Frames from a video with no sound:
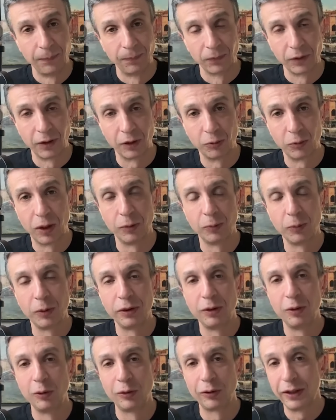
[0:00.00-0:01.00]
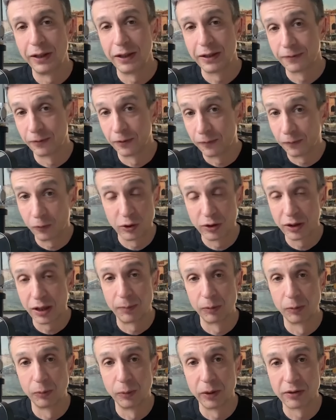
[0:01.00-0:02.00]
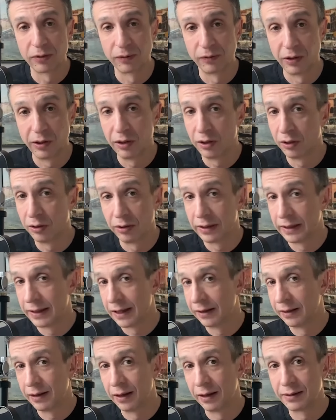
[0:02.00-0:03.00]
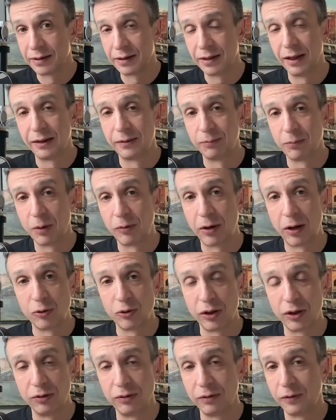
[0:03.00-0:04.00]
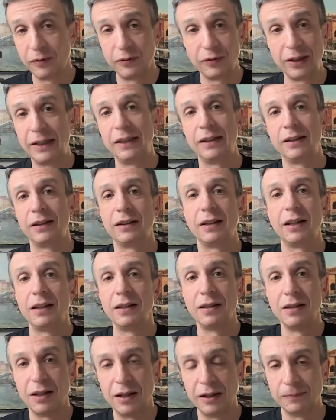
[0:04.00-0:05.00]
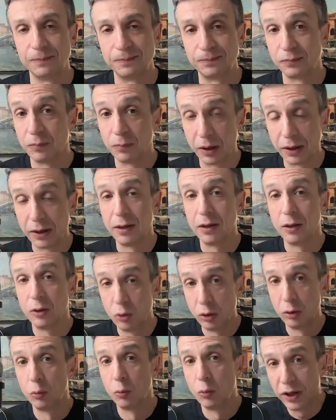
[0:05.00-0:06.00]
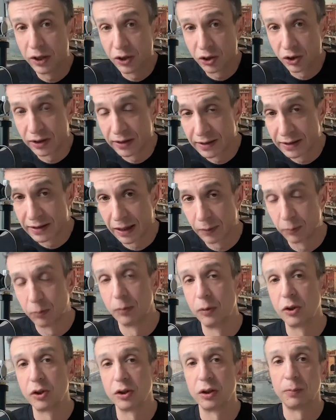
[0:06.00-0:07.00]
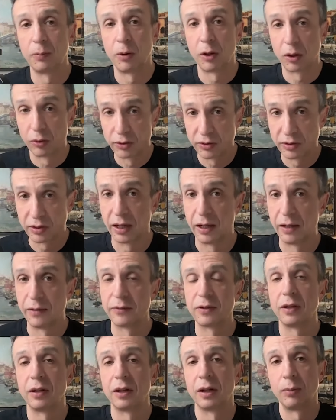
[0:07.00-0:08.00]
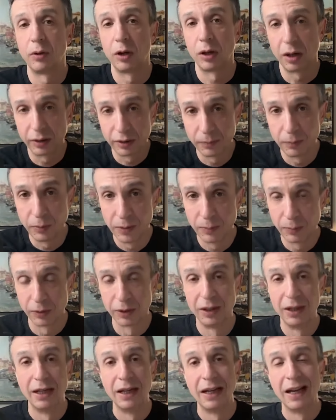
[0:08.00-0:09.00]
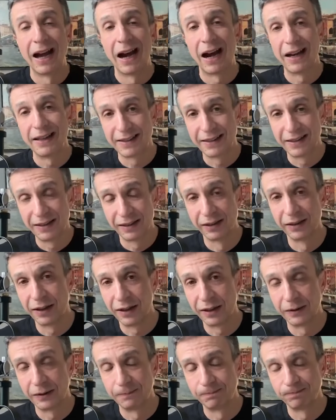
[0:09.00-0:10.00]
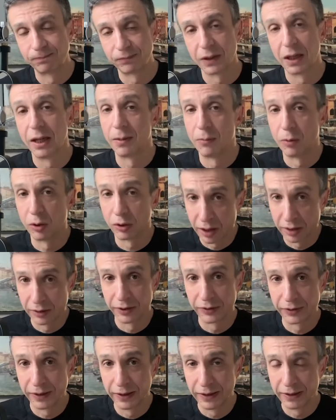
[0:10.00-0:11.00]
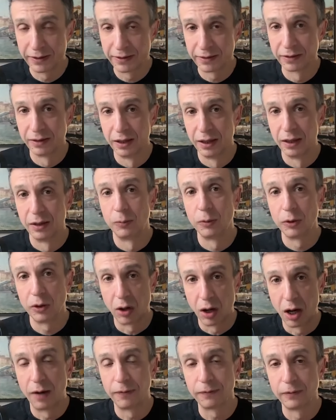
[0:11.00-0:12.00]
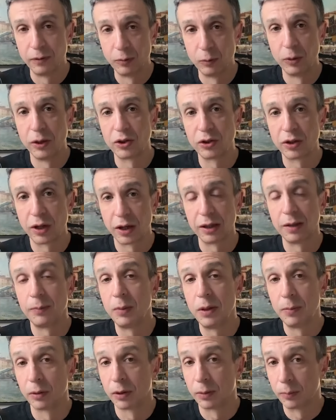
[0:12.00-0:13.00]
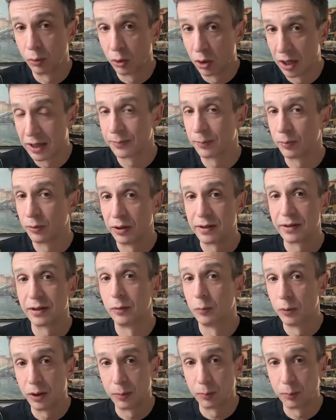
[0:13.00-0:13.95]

They run with new things for the first couple of weeks of the year, and then that's it. Around January 15th, they're done. But the good wishes that we're wishing upon ourselves and upon other people are still there. And among other things, we often wish that other people are prosperous and we're